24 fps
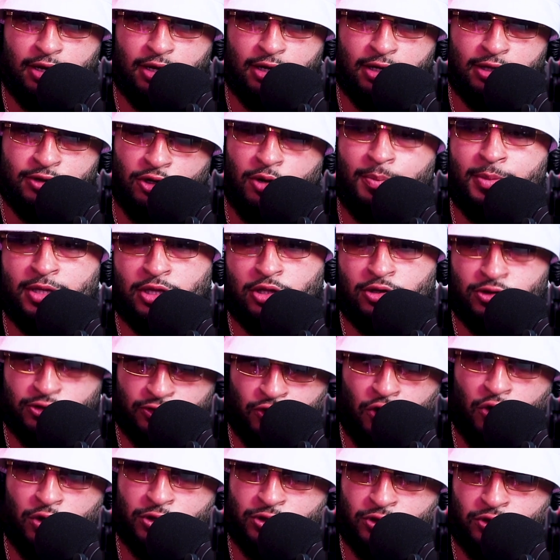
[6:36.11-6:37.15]
I mean, of
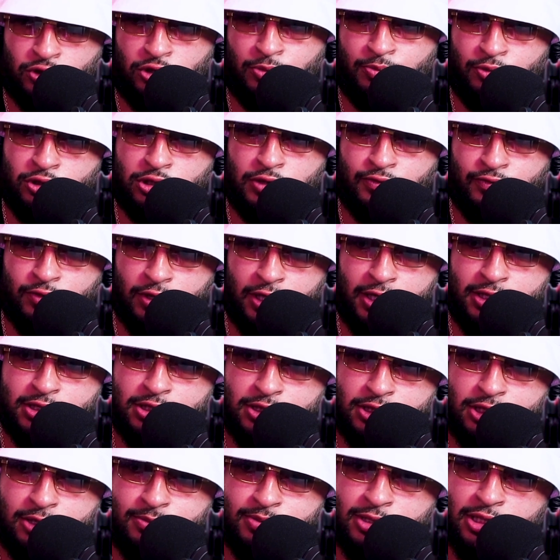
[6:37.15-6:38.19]
course there's abusive
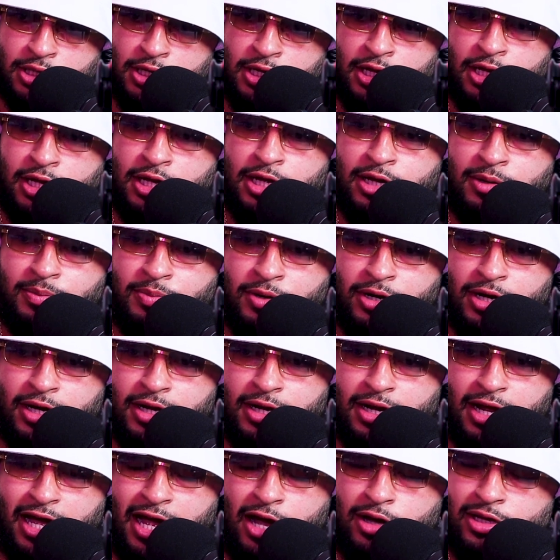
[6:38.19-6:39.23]
relationships, but
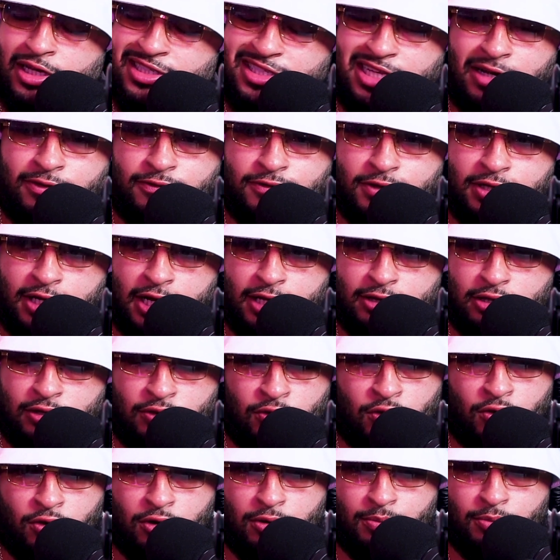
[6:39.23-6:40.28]
it's definitely not the
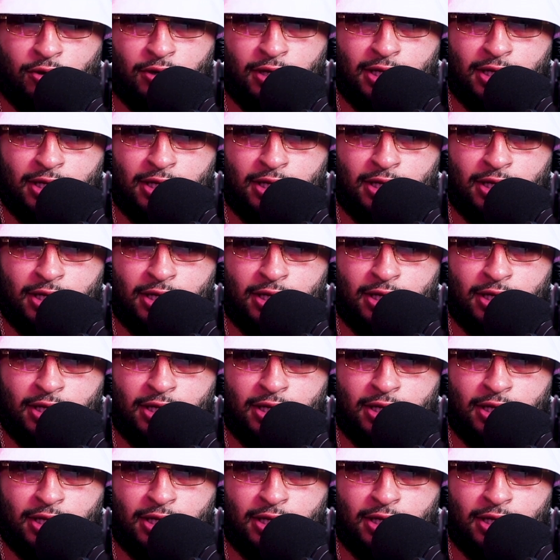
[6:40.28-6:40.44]
norm, bro.